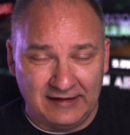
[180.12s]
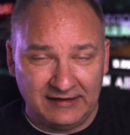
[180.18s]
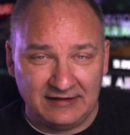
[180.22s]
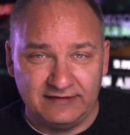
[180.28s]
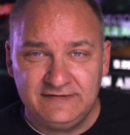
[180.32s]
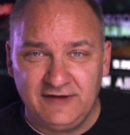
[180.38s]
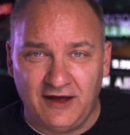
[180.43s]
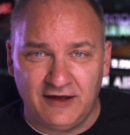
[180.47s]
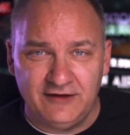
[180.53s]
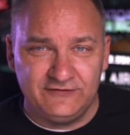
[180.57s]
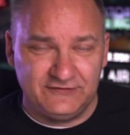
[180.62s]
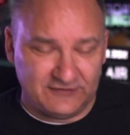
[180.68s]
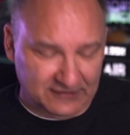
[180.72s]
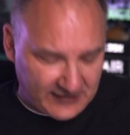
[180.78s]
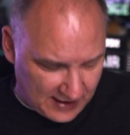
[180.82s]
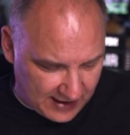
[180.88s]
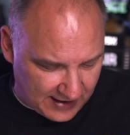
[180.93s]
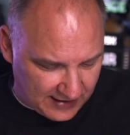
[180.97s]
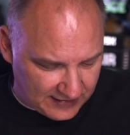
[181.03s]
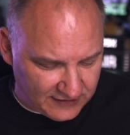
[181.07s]
it does
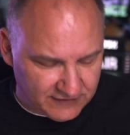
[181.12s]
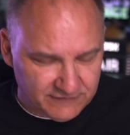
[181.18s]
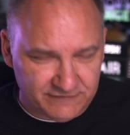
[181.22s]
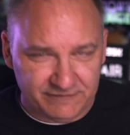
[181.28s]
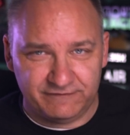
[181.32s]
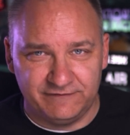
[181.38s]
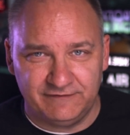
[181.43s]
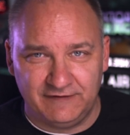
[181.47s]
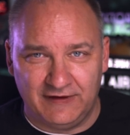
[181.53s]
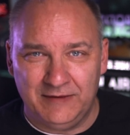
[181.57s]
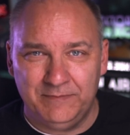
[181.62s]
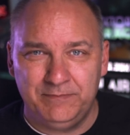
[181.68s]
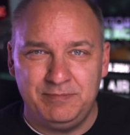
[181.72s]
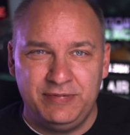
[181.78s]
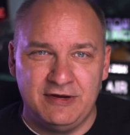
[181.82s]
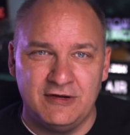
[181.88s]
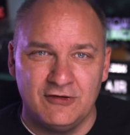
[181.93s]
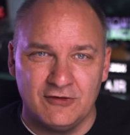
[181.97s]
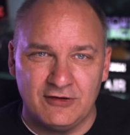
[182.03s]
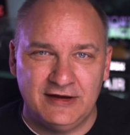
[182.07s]
kind of
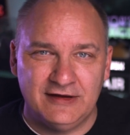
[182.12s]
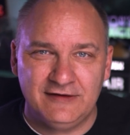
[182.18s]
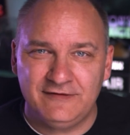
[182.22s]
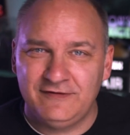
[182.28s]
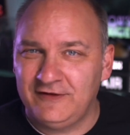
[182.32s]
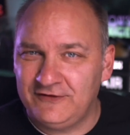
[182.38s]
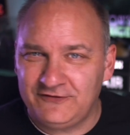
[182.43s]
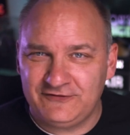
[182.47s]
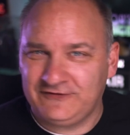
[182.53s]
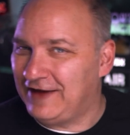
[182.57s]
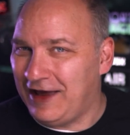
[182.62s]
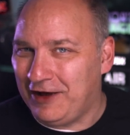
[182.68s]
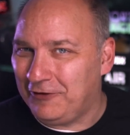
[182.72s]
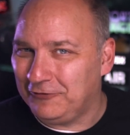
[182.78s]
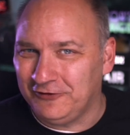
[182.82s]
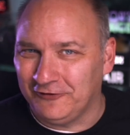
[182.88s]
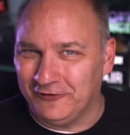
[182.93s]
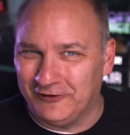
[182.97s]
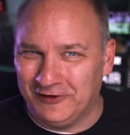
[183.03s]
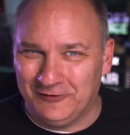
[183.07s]
Empyrean the sound
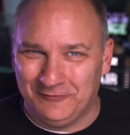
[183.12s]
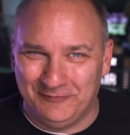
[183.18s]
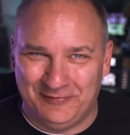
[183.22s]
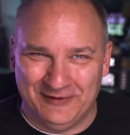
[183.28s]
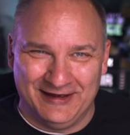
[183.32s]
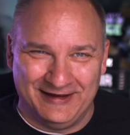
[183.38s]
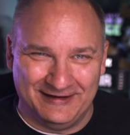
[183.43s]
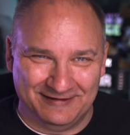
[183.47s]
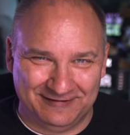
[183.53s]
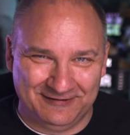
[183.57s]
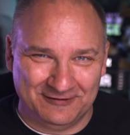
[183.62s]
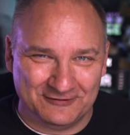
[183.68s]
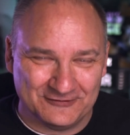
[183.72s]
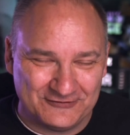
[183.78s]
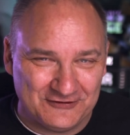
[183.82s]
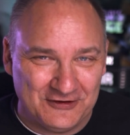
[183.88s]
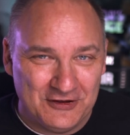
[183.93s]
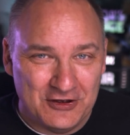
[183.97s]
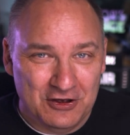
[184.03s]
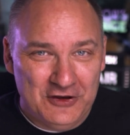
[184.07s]
a little bit. There's
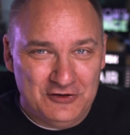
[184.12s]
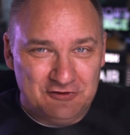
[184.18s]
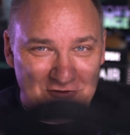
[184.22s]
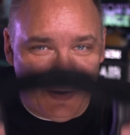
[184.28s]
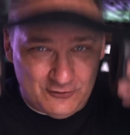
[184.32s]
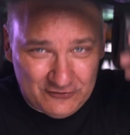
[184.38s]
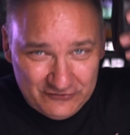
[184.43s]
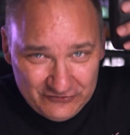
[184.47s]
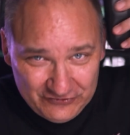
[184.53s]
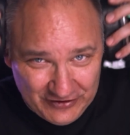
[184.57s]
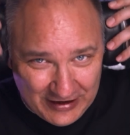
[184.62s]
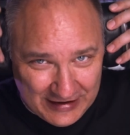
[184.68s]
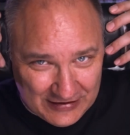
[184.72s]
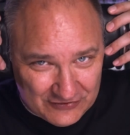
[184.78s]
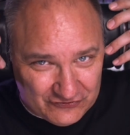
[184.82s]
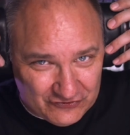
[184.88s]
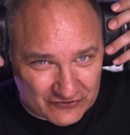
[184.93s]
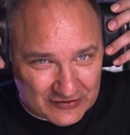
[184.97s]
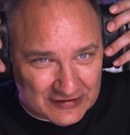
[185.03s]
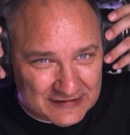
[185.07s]
no
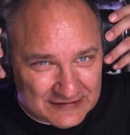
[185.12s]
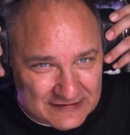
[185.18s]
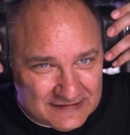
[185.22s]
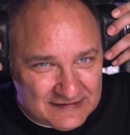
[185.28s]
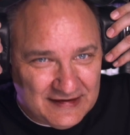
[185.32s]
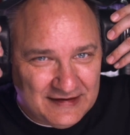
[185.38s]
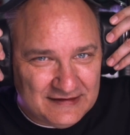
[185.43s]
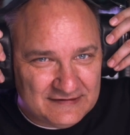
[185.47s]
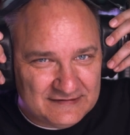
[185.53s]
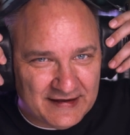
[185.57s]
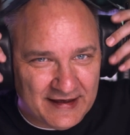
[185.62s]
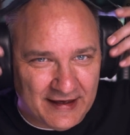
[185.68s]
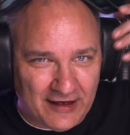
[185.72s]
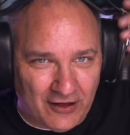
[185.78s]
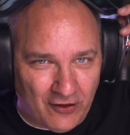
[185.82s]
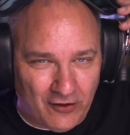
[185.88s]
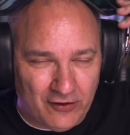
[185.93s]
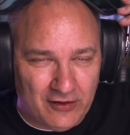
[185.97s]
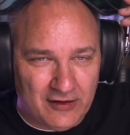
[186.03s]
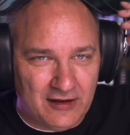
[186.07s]
change in
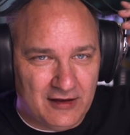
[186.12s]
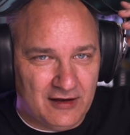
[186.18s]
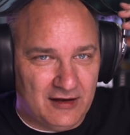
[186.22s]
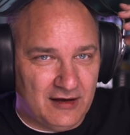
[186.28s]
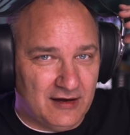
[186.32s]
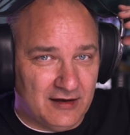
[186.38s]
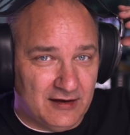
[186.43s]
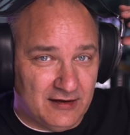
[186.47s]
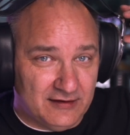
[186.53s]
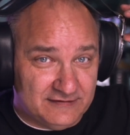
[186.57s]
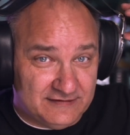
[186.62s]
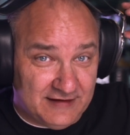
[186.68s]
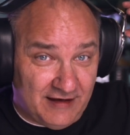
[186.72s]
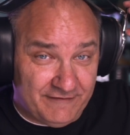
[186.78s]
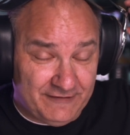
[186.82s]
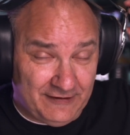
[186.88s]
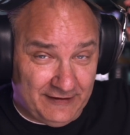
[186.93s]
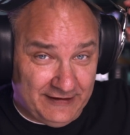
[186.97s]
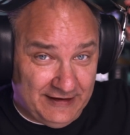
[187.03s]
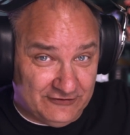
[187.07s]
detail.
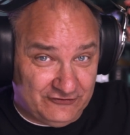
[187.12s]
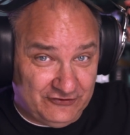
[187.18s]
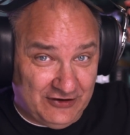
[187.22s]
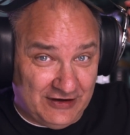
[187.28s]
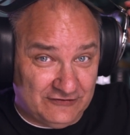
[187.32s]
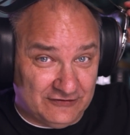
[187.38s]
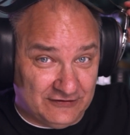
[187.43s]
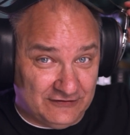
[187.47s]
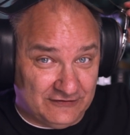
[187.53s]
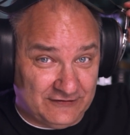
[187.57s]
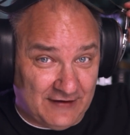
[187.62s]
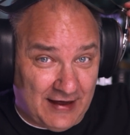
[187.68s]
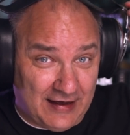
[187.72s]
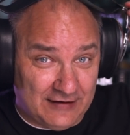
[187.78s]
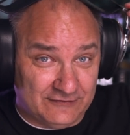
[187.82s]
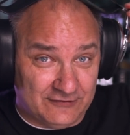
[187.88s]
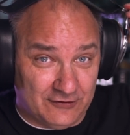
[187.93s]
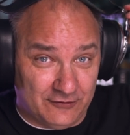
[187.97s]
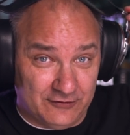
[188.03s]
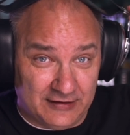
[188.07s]
Definitely a change in
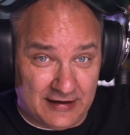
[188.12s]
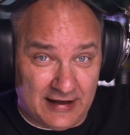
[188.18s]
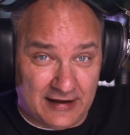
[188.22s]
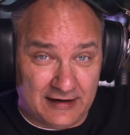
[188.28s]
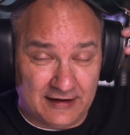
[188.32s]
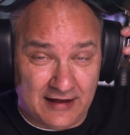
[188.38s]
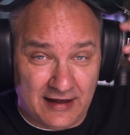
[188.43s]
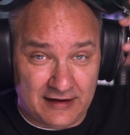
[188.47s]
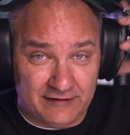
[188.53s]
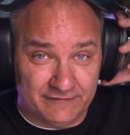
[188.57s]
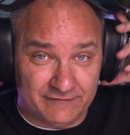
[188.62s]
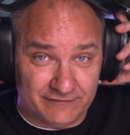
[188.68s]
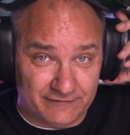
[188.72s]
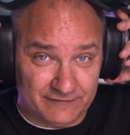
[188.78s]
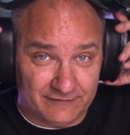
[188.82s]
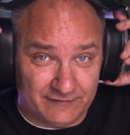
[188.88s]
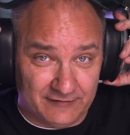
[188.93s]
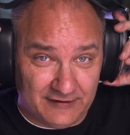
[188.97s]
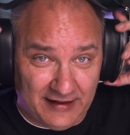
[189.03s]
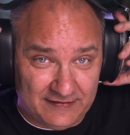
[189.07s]
size, though. You got to kind of
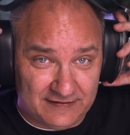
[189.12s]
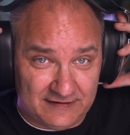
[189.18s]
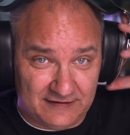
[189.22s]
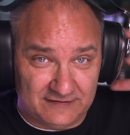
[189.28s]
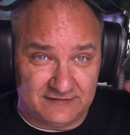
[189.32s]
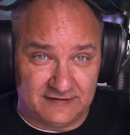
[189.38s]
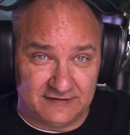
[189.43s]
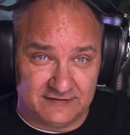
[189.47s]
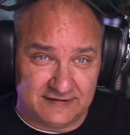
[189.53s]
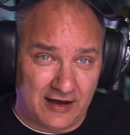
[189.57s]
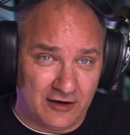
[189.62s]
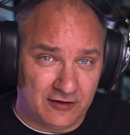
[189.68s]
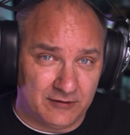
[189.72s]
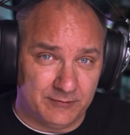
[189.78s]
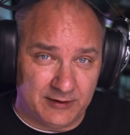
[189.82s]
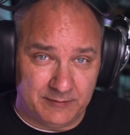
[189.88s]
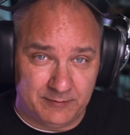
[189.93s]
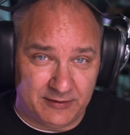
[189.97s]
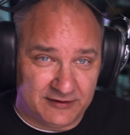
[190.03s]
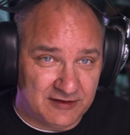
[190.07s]
let these things out a
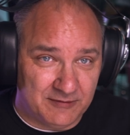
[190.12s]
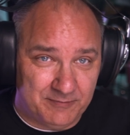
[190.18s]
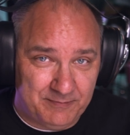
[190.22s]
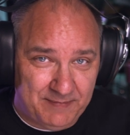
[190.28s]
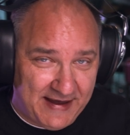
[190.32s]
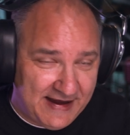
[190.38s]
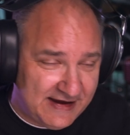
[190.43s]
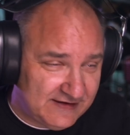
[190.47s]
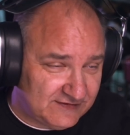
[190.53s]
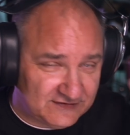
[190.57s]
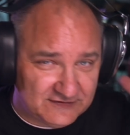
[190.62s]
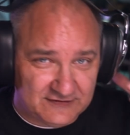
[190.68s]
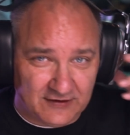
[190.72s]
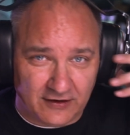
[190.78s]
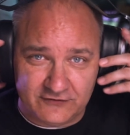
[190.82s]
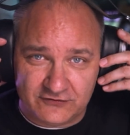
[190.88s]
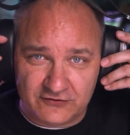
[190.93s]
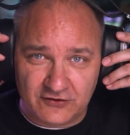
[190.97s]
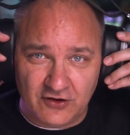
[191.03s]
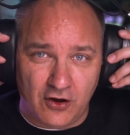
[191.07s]
bit. But the bass
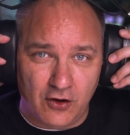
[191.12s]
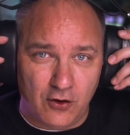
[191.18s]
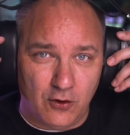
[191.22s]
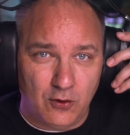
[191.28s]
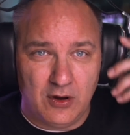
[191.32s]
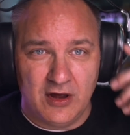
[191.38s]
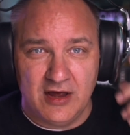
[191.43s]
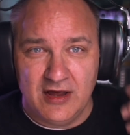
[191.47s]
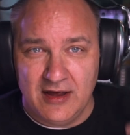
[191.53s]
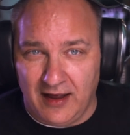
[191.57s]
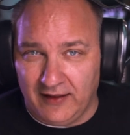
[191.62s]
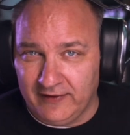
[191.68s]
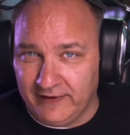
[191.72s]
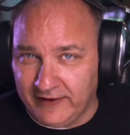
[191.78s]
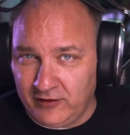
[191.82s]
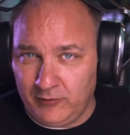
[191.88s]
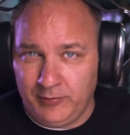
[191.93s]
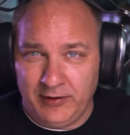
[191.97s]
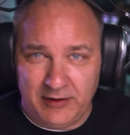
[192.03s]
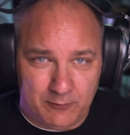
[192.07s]
does go a
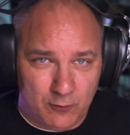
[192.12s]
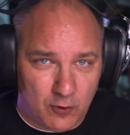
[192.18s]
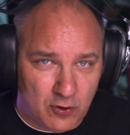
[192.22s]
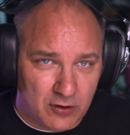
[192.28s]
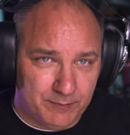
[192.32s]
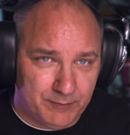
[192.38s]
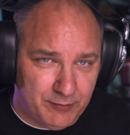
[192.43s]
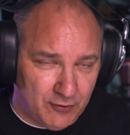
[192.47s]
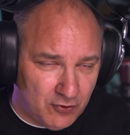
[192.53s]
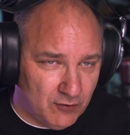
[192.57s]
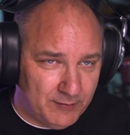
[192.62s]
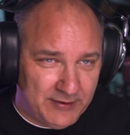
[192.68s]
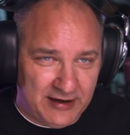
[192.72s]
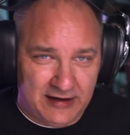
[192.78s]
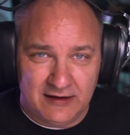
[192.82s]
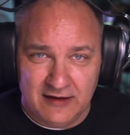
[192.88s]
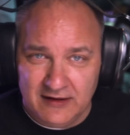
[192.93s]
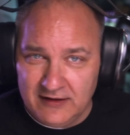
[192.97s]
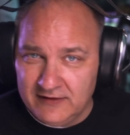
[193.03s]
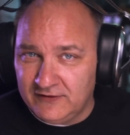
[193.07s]
little bit more boomy.
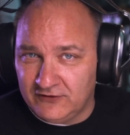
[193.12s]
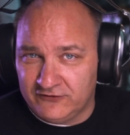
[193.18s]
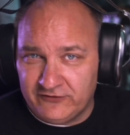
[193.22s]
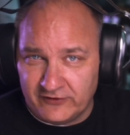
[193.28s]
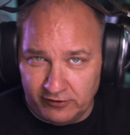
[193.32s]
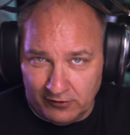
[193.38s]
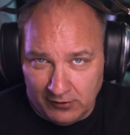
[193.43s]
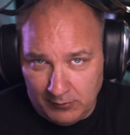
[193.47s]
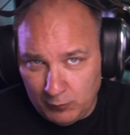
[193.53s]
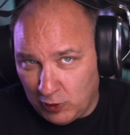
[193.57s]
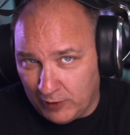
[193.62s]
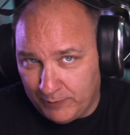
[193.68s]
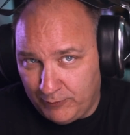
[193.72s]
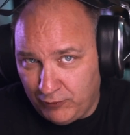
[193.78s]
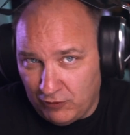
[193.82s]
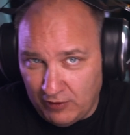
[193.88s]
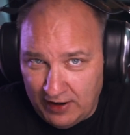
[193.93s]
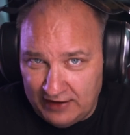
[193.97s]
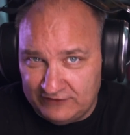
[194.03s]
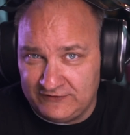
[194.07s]
There's a little more
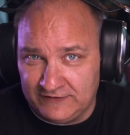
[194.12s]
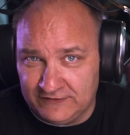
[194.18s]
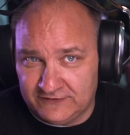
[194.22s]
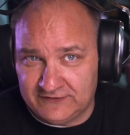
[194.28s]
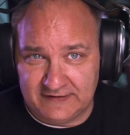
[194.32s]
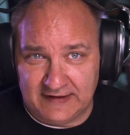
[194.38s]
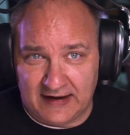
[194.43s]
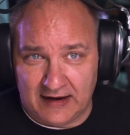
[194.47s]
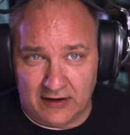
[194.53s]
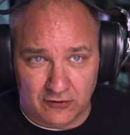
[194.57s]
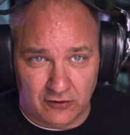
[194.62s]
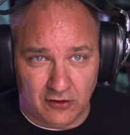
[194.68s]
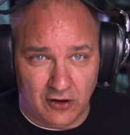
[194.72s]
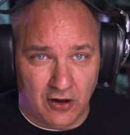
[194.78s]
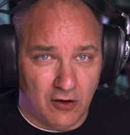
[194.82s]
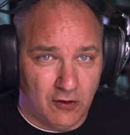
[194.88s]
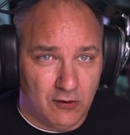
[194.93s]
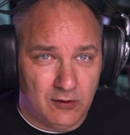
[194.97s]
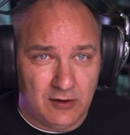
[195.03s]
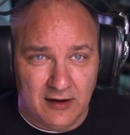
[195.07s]
presence down
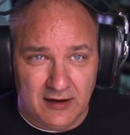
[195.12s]
low.